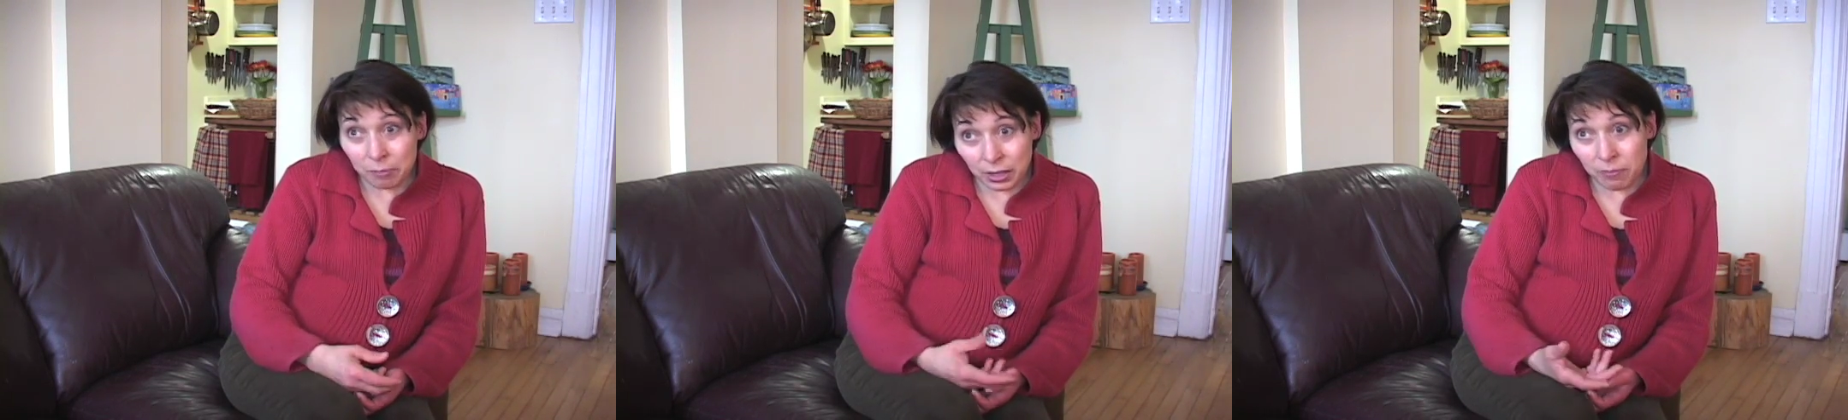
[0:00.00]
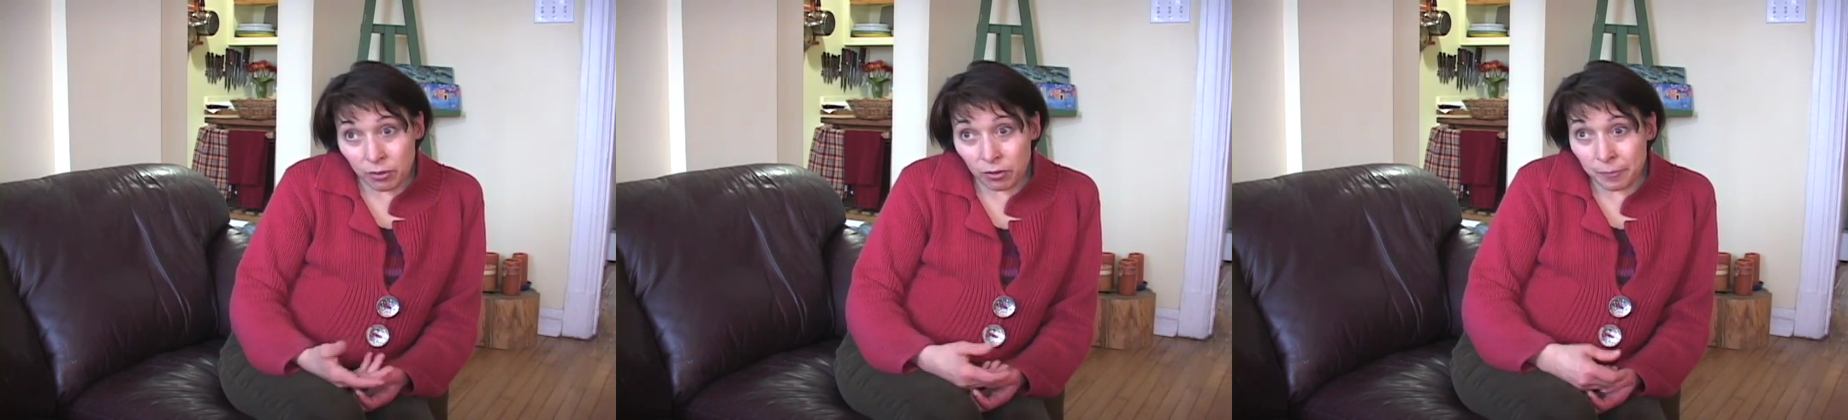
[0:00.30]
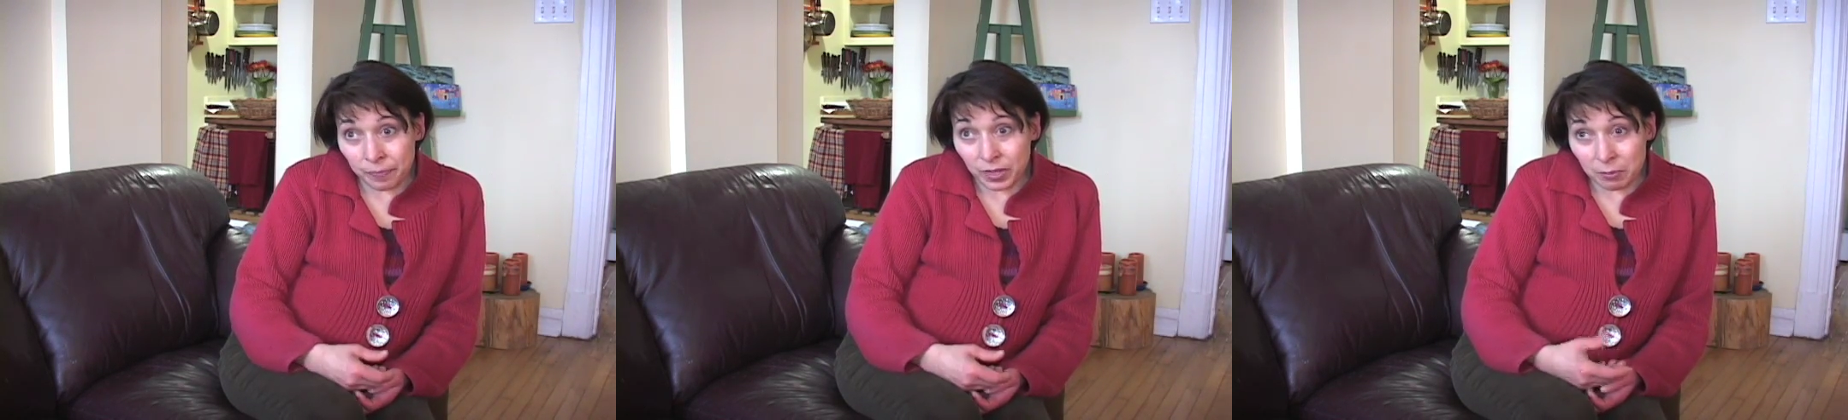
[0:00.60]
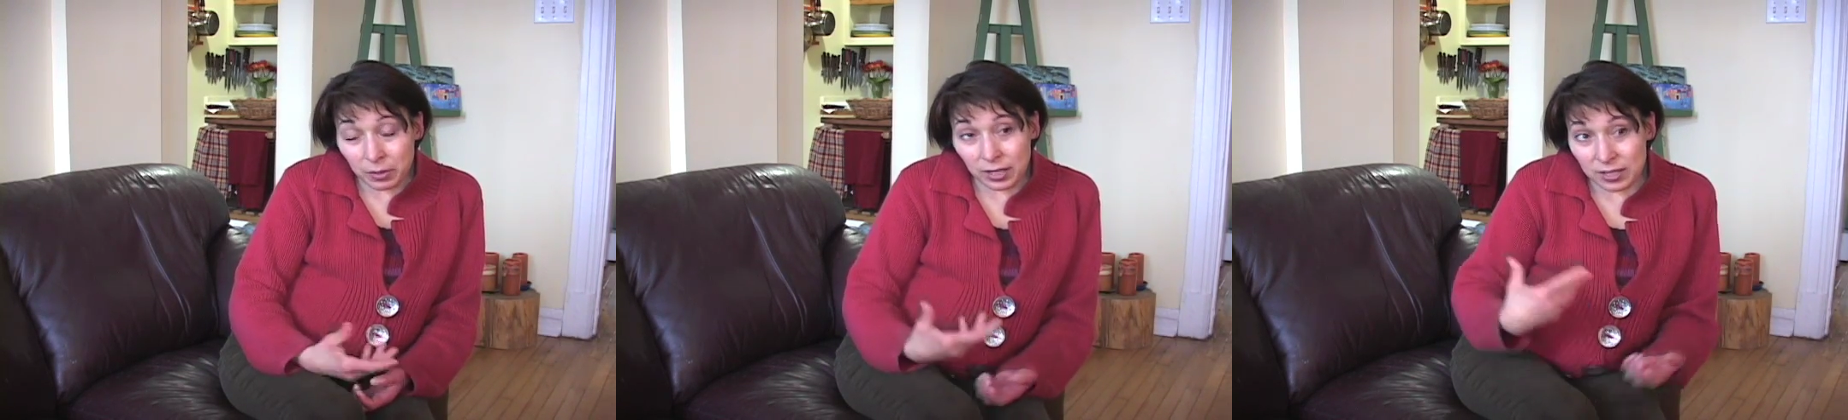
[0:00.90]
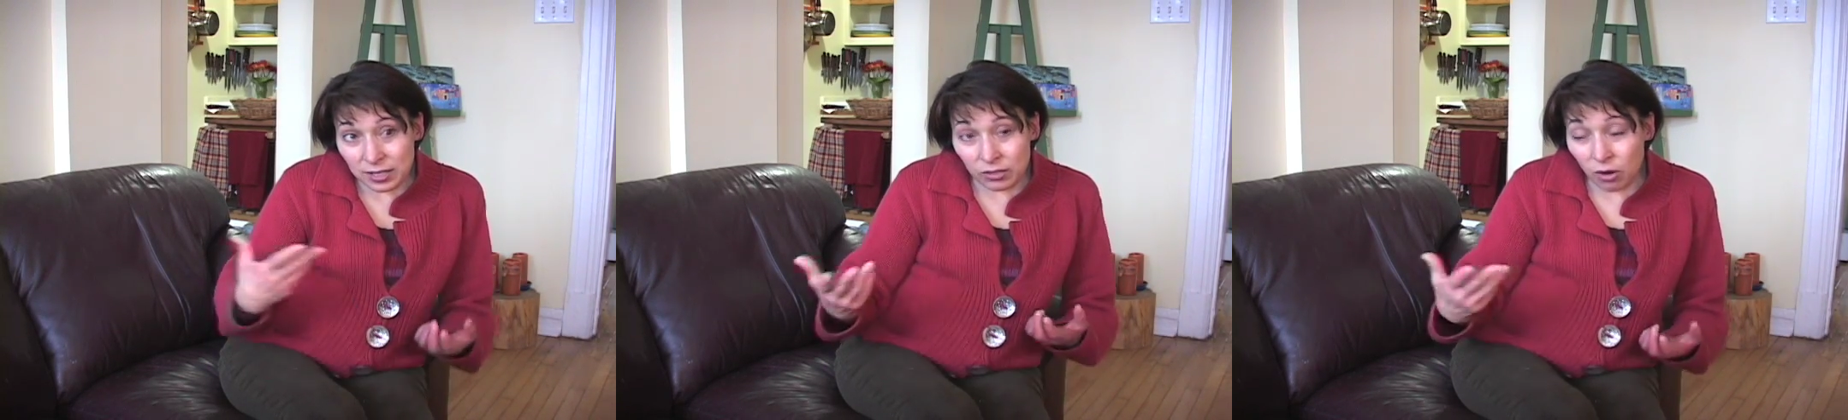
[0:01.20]
people, because
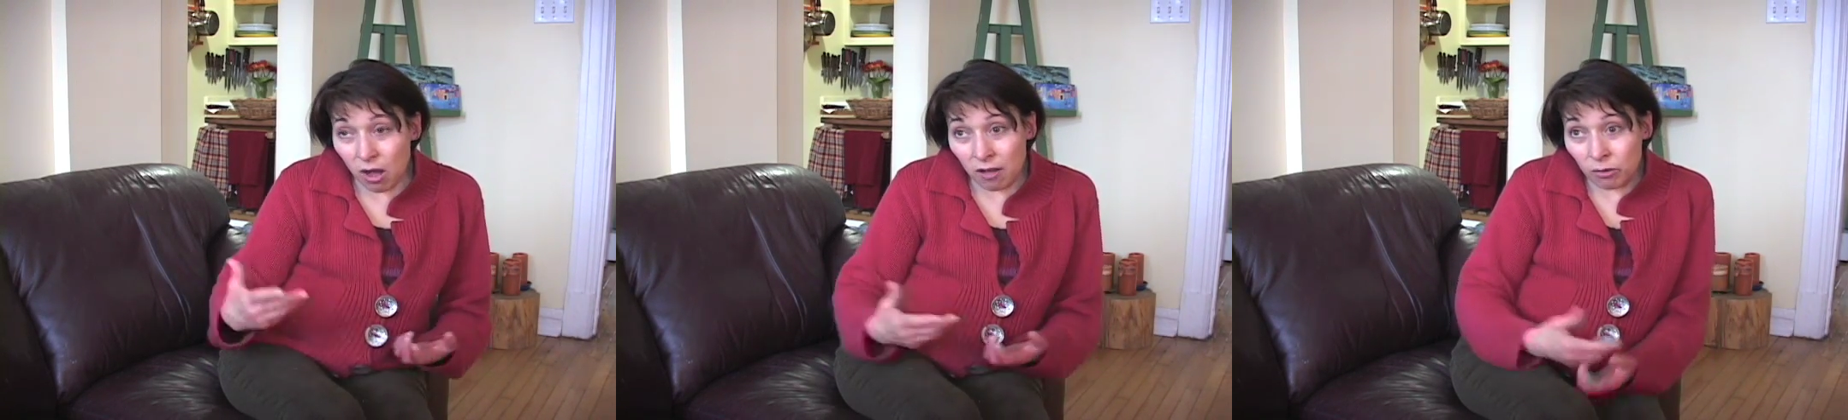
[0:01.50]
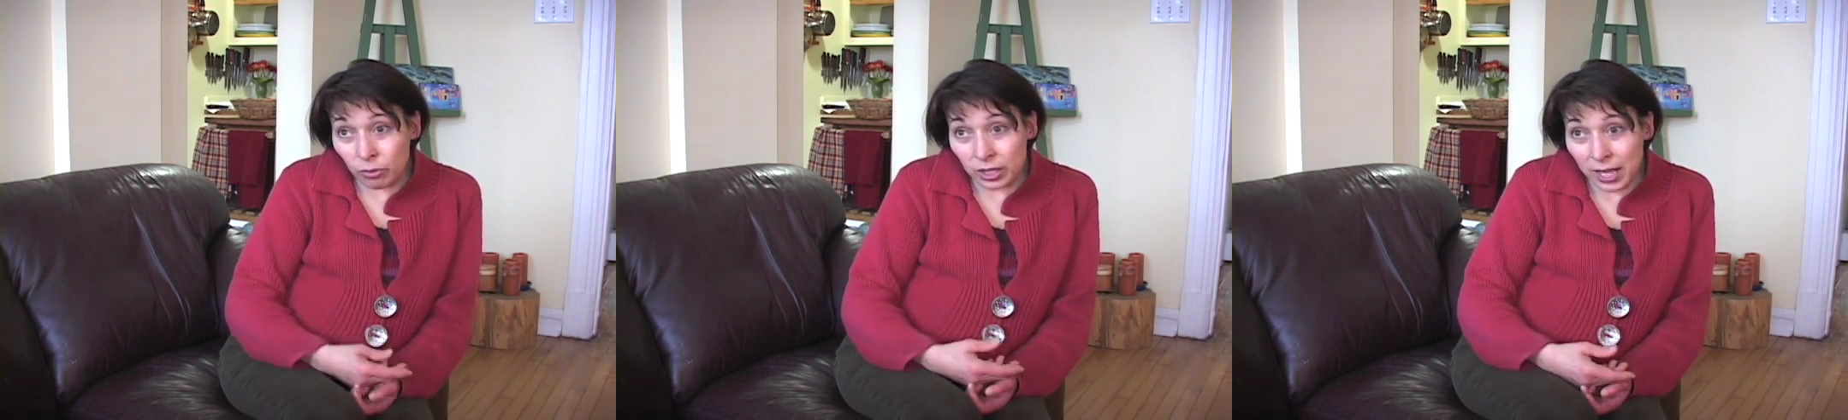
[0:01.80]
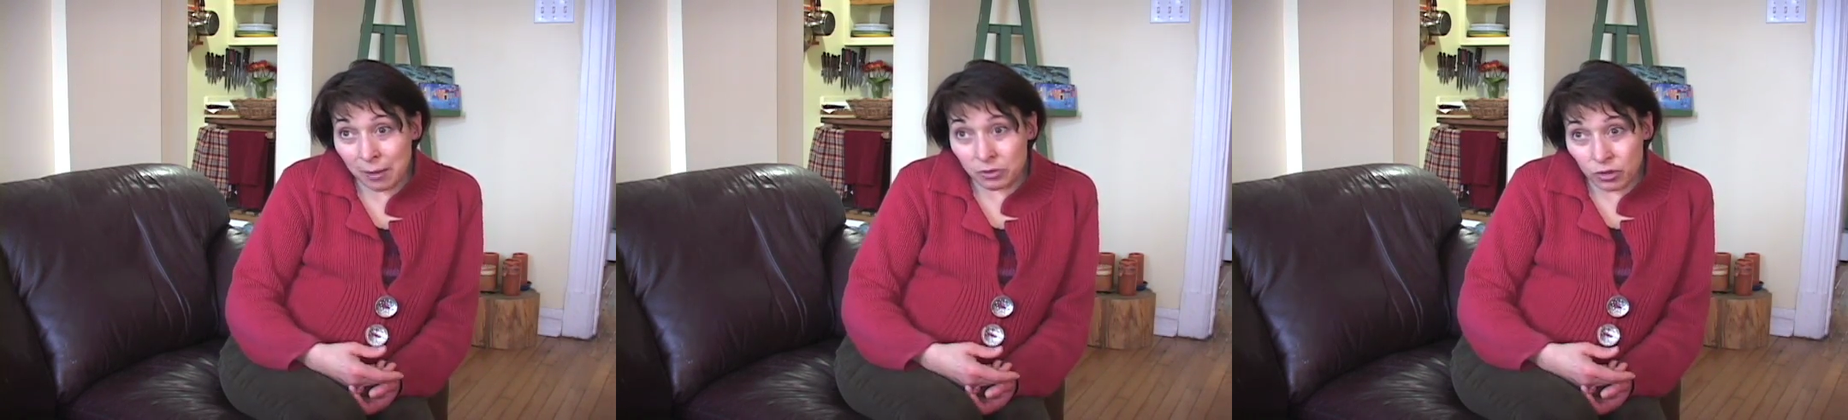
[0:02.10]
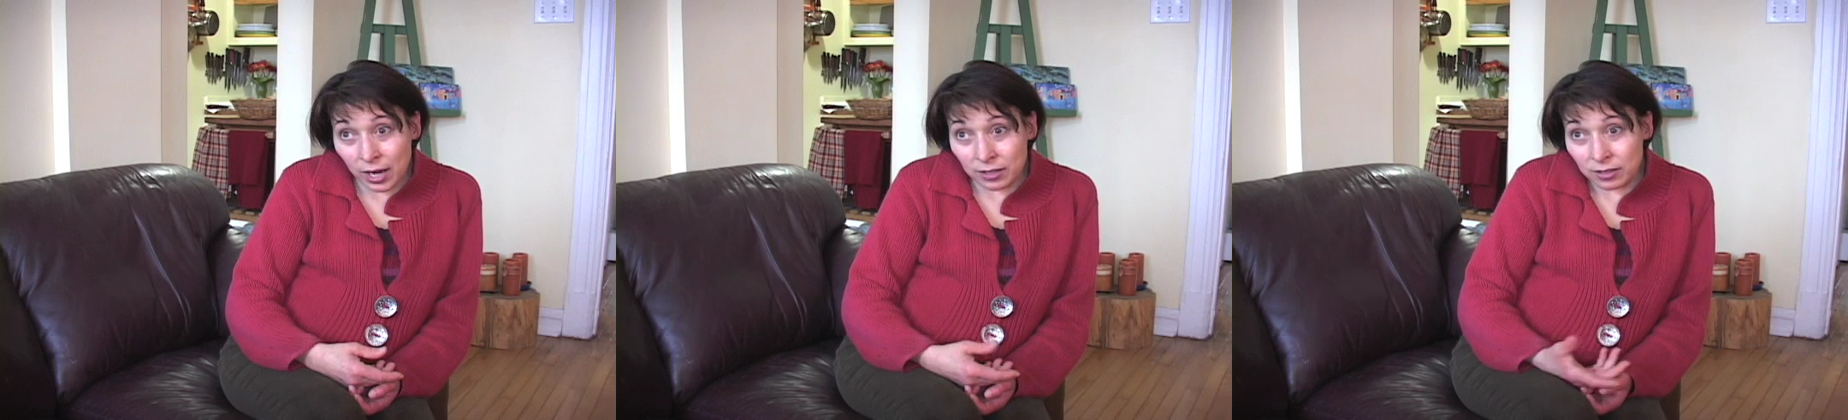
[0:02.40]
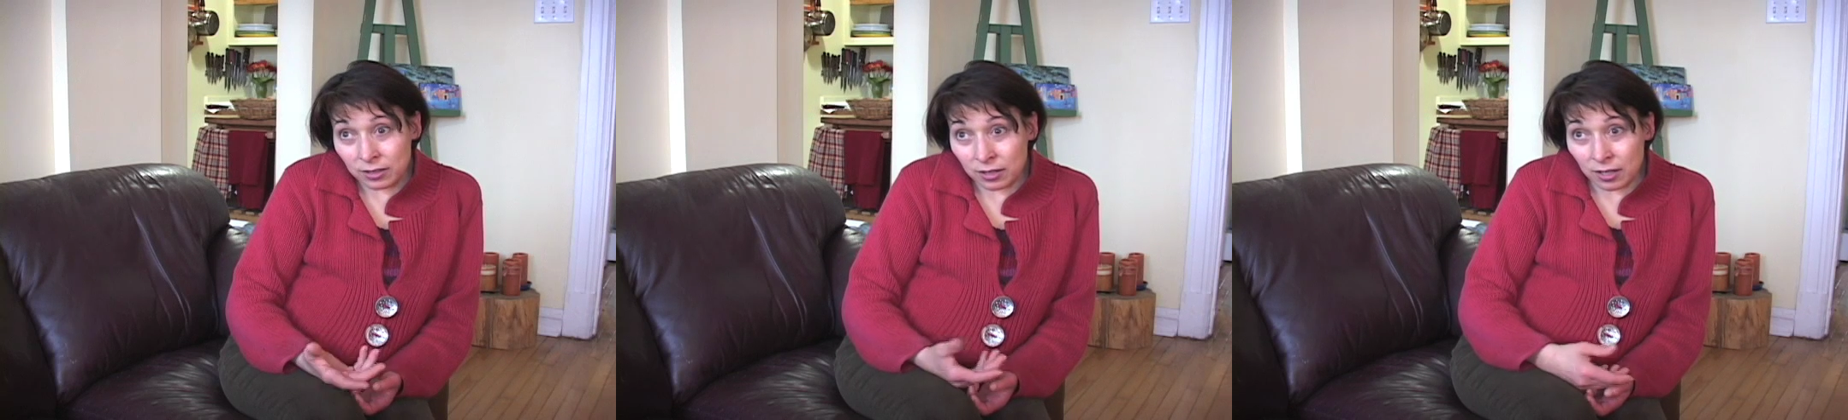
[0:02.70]
these are all really abstract and